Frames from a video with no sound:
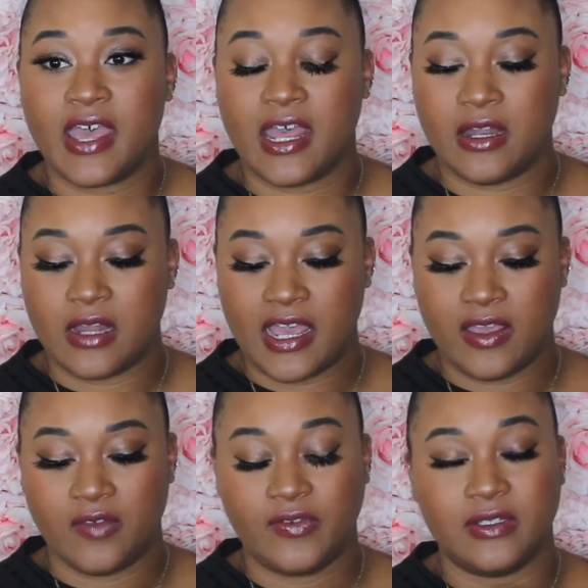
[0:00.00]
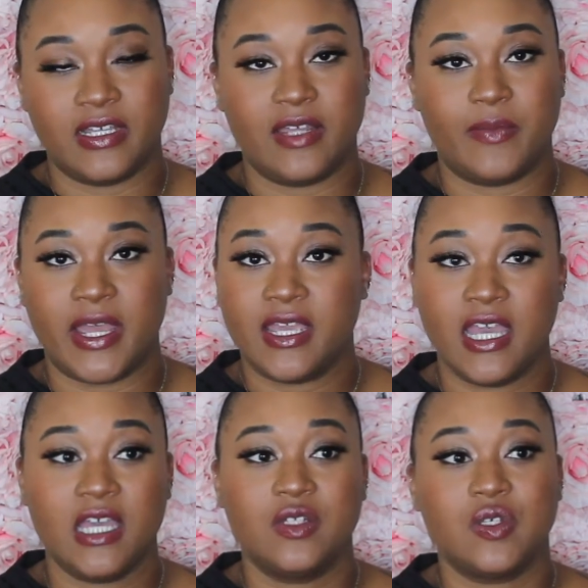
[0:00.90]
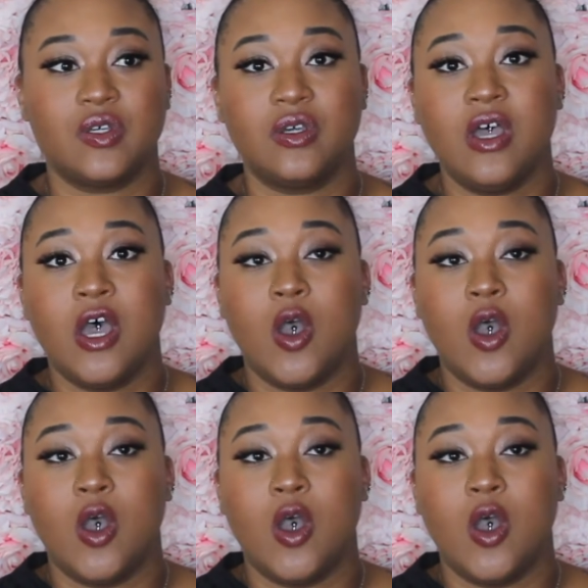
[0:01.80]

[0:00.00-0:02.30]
and I've lit my candle,